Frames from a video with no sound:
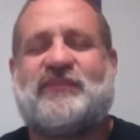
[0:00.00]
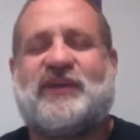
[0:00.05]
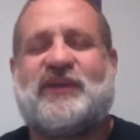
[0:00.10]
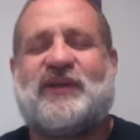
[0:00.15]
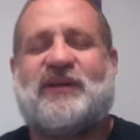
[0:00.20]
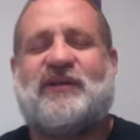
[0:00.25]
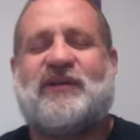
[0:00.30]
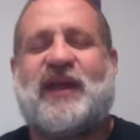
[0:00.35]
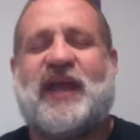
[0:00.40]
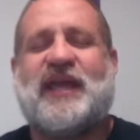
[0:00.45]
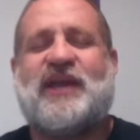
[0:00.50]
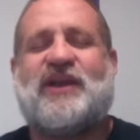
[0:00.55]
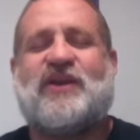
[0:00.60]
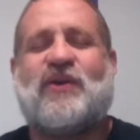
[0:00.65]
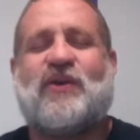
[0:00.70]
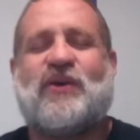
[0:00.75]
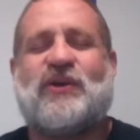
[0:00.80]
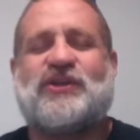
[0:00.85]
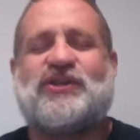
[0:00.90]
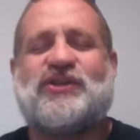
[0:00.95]
Your
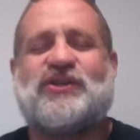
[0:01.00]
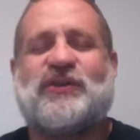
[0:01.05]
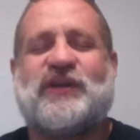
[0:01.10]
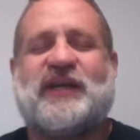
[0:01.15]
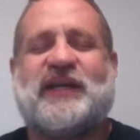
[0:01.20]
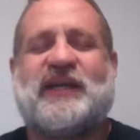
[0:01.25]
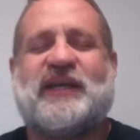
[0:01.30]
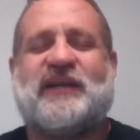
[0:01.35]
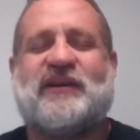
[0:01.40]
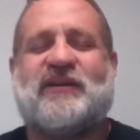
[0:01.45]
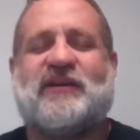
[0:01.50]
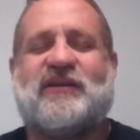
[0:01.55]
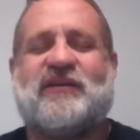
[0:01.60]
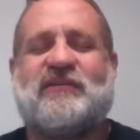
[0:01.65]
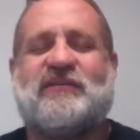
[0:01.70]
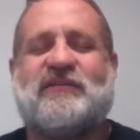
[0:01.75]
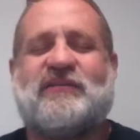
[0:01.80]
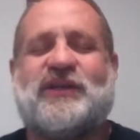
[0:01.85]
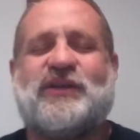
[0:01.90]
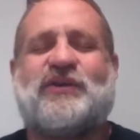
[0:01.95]
acorn tree,
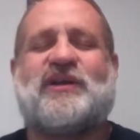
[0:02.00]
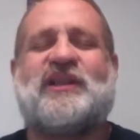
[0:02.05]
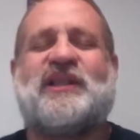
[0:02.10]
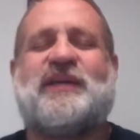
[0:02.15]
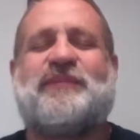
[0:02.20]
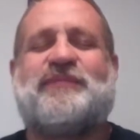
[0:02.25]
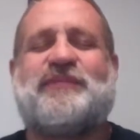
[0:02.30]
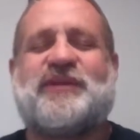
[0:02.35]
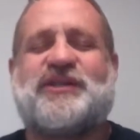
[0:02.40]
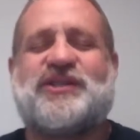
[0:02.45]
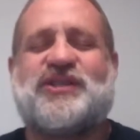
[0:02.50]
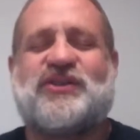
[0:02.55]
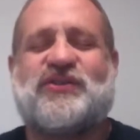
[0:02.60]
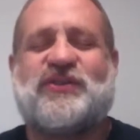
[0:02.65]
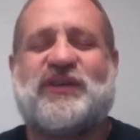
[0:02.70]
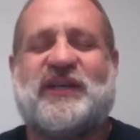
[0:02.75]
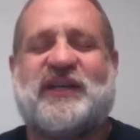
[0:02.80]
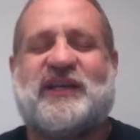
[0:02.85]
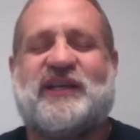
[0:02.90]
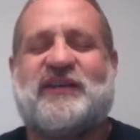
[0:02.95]
your eucalyptus
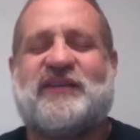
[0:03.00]
tree,